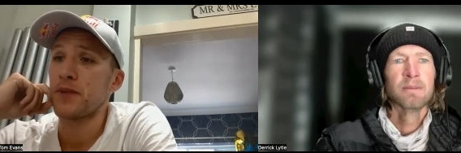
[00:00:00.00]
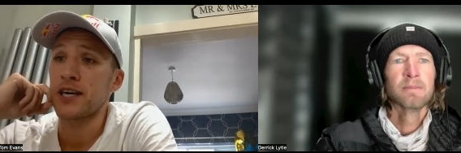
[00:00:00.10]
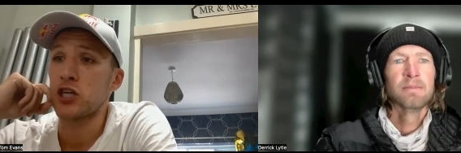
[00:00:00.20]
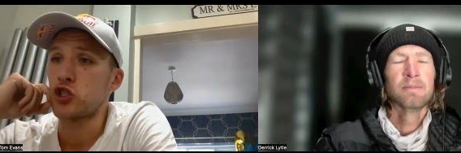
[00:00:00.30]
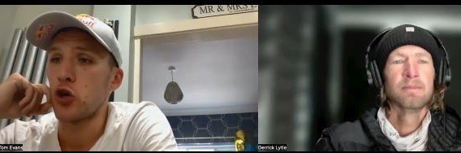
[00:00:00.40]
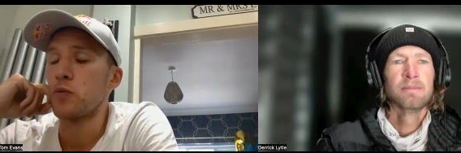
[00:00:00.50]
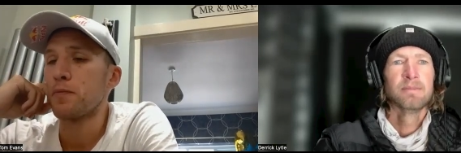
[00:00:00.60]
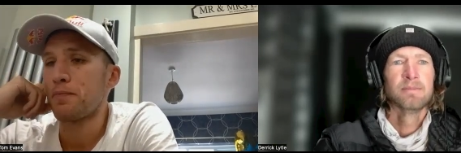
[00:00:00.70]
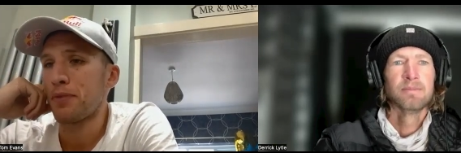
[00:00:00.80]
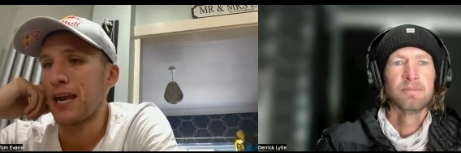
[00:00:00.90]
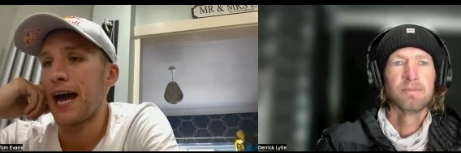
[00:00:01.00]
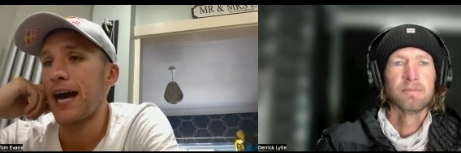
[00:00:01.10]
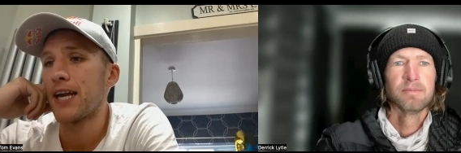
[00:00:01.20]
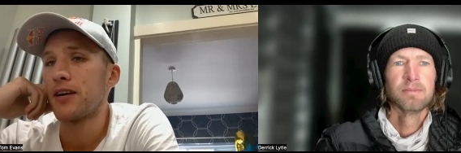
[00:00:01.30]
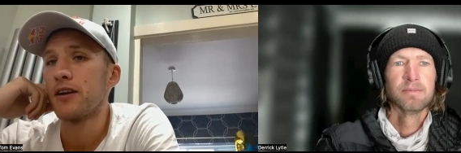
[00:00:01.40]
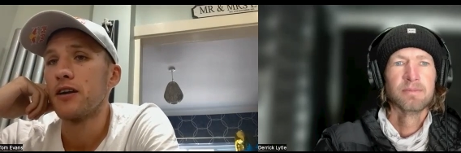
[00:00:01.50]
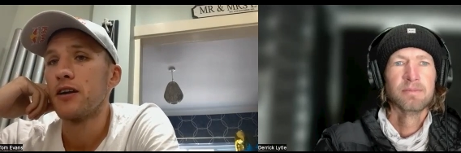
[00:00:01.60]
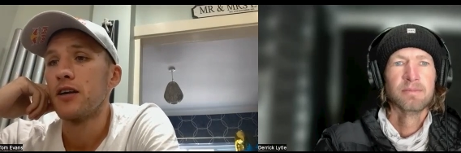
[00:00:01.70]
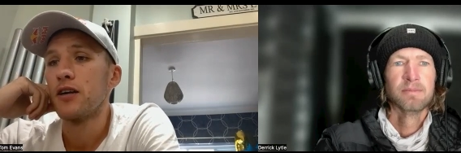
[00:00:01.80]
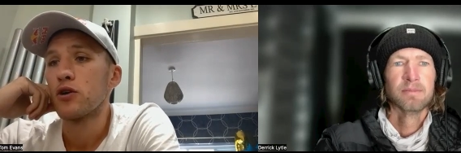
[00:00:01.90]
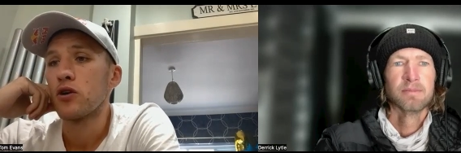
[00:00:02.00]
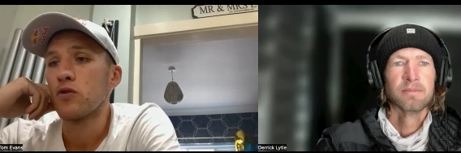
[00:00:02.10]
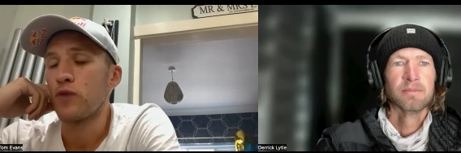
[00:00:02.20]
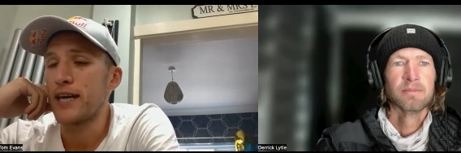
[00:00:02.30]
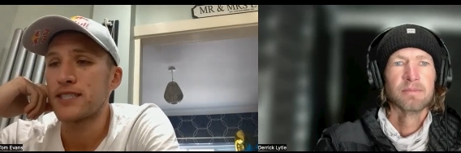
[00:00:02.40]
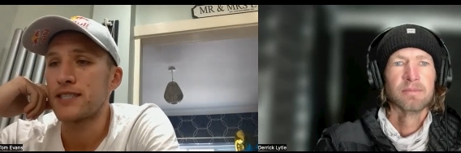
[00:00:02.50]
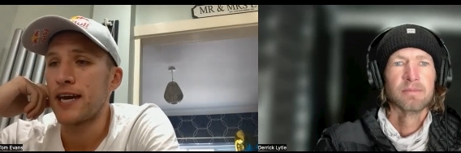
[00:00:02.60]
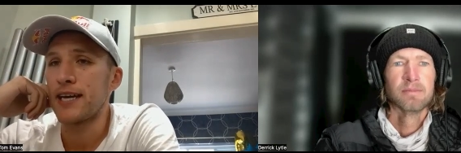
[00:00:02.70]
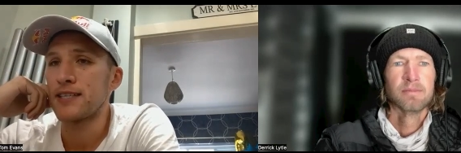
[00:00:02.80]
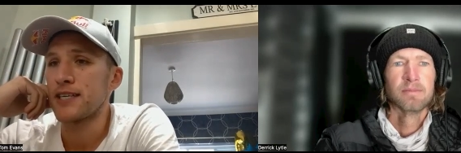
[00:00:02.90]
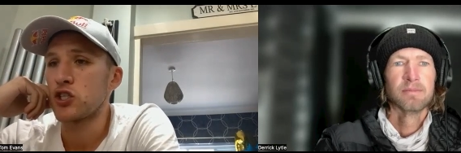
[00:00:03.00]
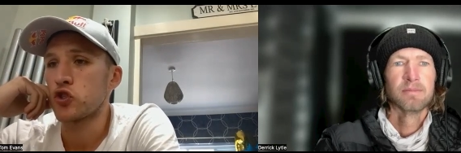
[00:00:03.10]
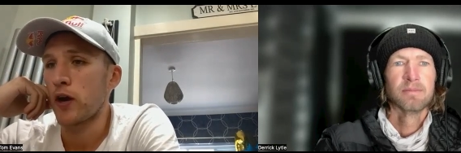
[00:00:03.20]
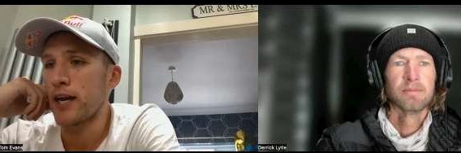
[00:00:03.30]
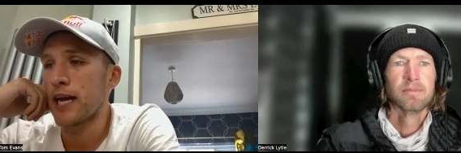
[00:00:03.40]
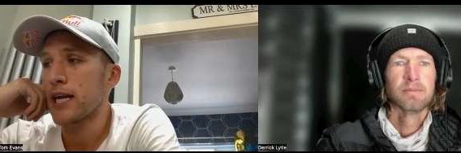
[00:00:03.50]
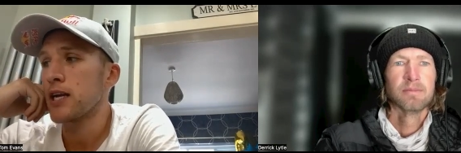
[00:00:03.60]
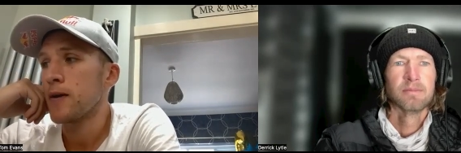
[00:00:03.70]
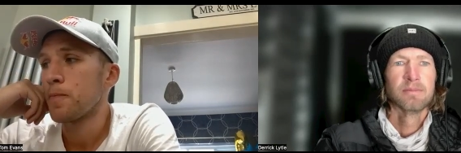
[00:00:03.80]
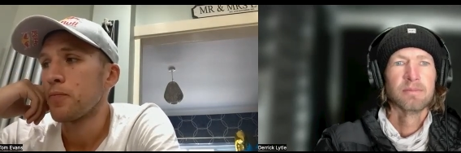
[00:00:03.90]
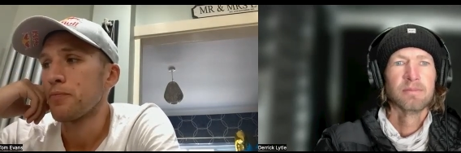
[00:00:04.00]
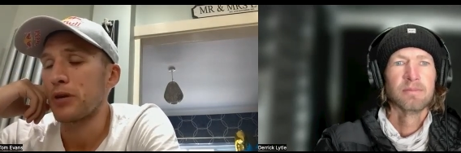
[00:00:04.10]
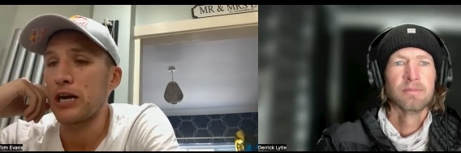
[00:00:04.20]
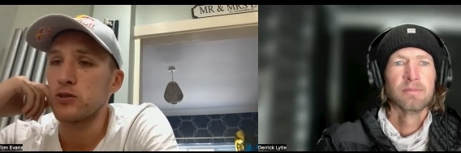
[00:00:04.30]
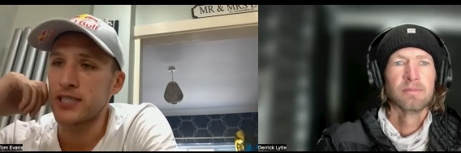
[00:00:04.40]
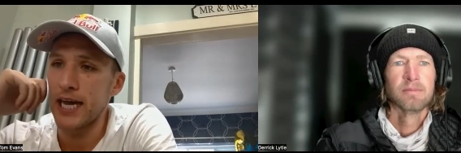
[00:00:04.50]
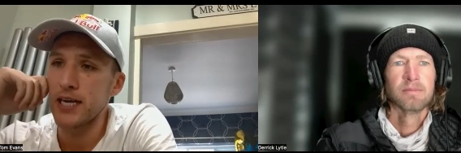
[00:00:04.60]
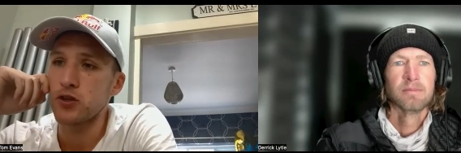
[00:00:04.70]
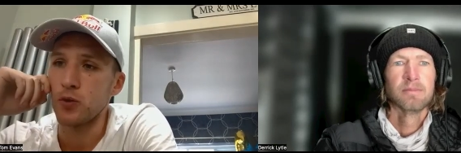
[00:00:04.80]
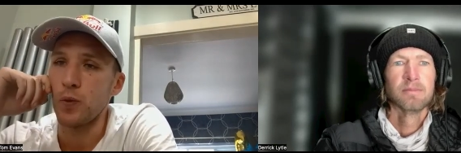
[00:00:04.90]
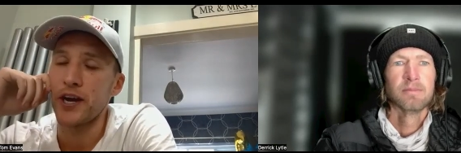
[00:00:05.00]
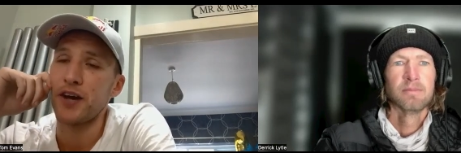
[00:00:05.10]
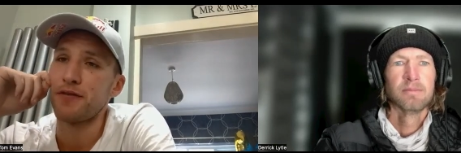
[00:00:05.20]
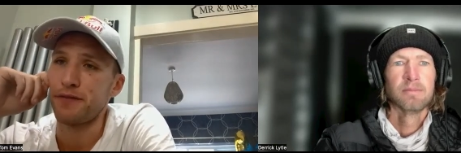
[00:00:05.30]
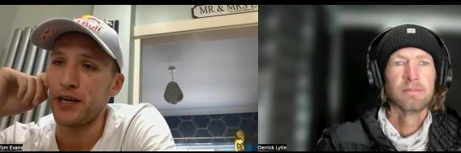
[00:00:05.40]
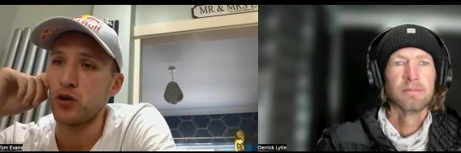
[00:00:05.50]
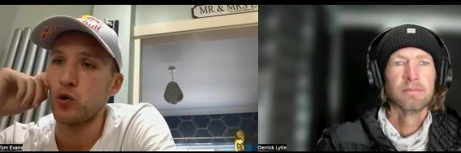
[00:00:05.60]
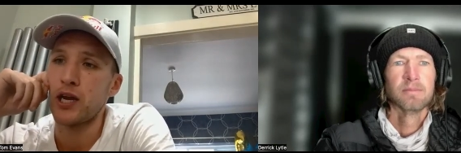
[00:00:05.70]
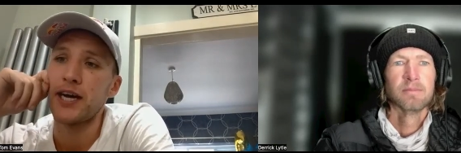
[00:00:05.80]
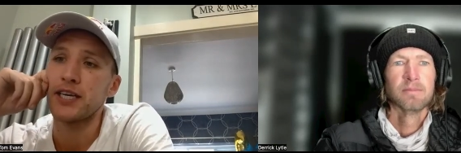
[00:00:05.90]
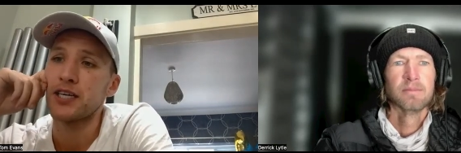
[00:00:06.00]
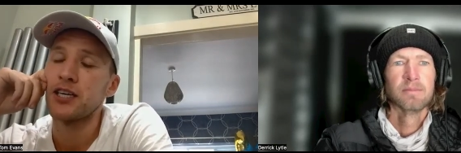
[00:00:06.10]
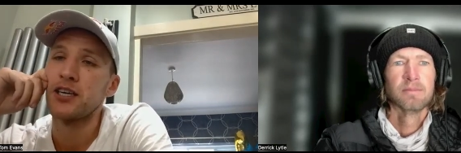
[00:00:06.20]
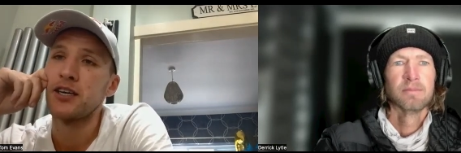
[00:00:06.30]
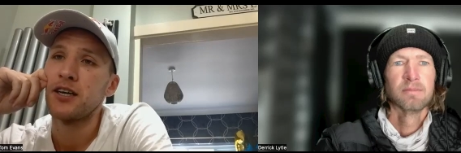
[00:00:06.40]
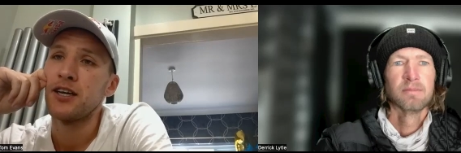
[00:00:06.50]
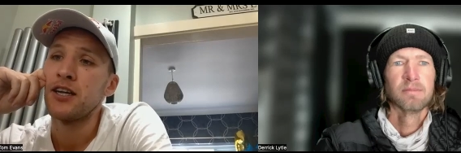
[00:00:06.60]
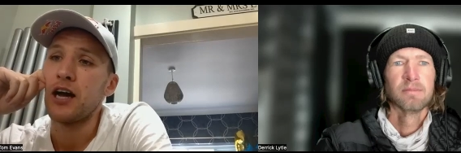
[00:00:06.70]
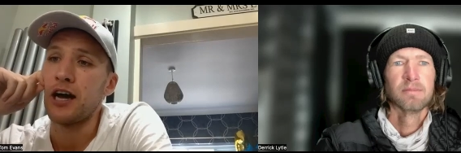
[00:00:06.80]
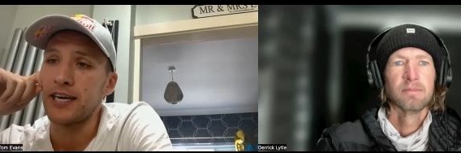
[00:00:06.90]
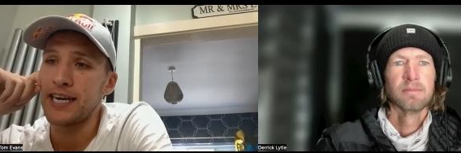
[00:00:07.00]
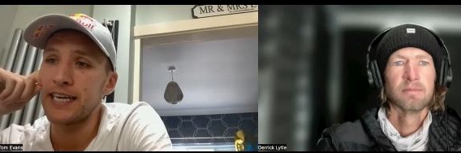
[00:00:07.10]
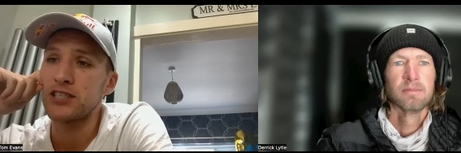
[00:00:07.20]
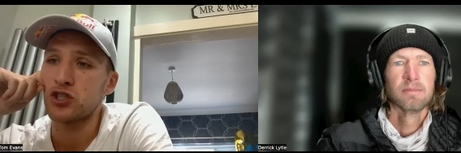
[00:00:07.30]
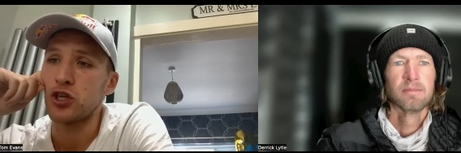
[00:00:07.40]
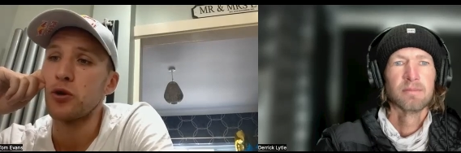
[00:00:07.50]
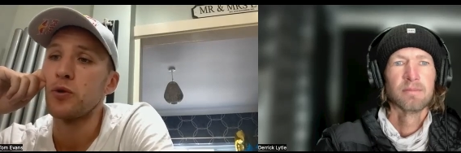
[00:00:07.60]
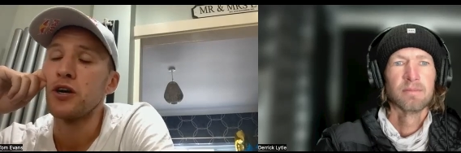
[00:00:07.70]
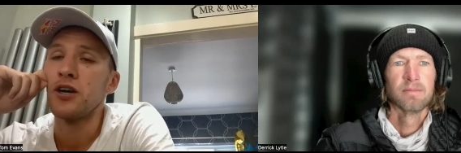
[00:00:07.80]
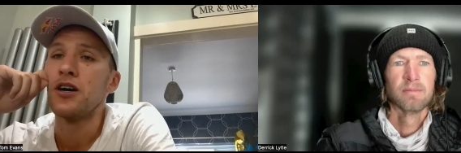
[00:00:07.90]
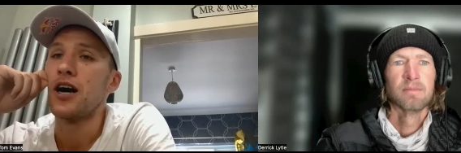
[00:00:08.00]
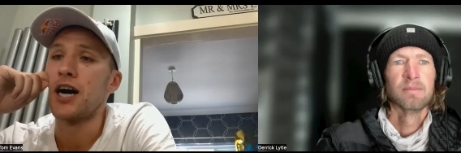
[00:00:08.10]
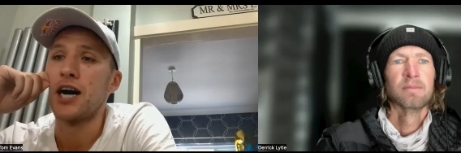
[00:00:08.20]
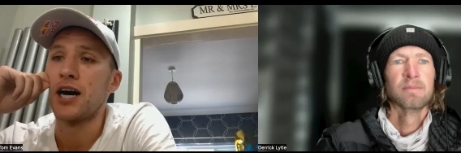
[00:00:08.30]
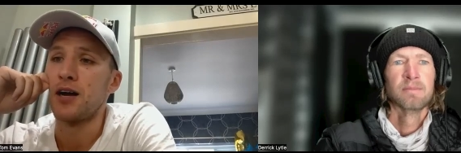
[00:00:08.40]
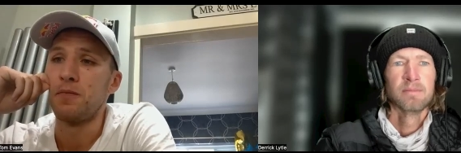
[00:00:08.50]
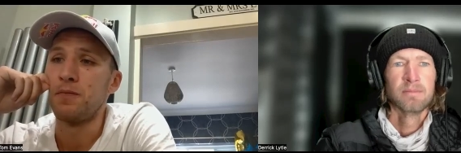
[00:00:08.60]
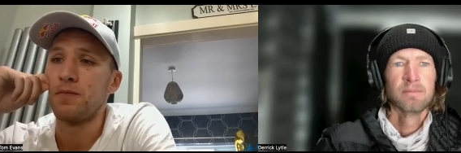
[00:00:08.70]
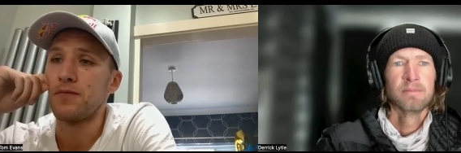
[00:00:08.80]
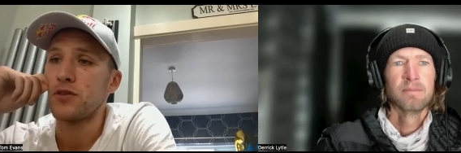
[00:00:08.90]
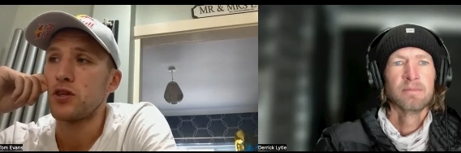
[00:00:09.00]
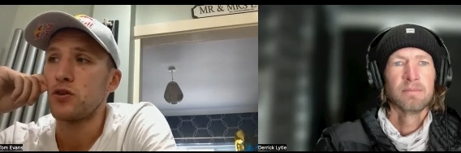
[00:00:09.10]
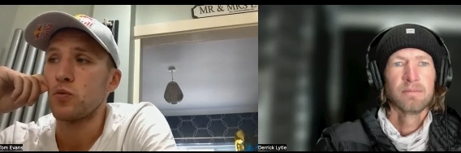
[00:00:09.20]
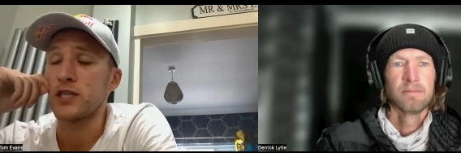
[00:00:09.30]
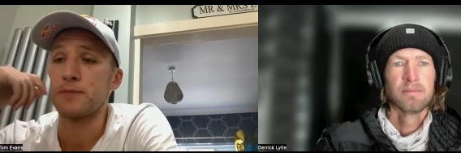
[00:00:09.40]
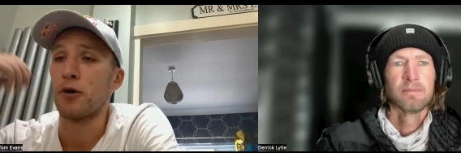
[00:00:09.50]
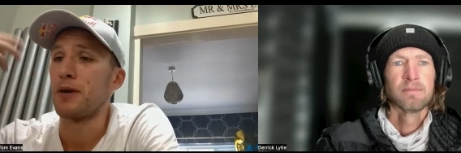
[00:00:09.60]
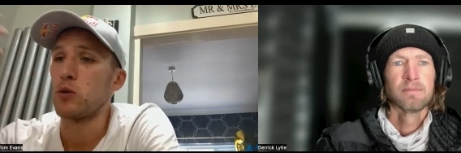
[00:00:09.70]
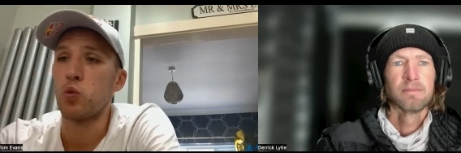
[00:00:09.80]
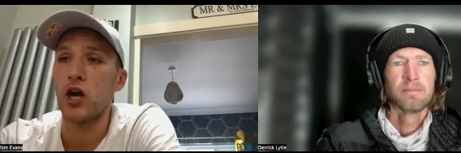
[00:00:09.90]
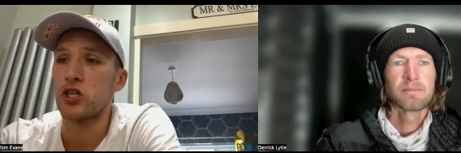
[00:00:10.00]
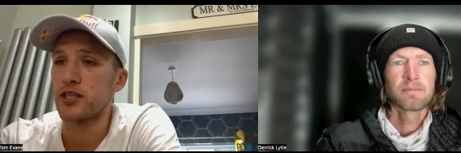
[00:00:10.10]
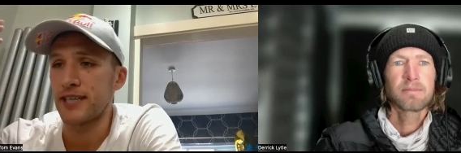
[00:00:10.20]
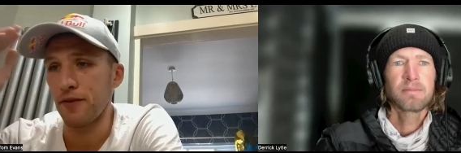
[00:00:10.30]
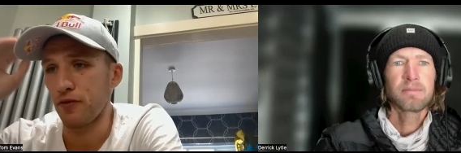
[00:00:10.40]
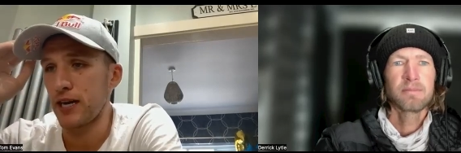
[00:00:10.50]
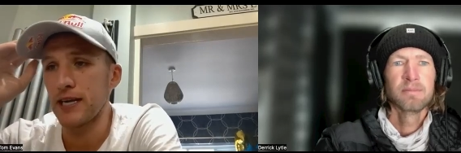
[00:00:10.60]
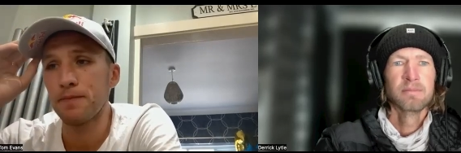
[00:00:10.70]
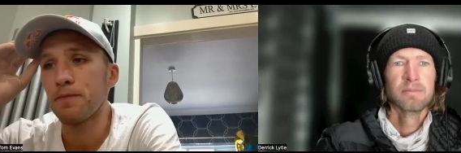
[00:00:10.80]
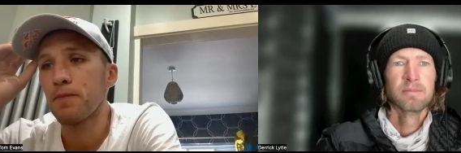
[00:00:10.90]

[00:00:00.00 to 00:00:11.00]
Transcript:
Speaker 1: like I don't plan rest days in training, but I'll take them when I feel like I need to. Um which is probably once every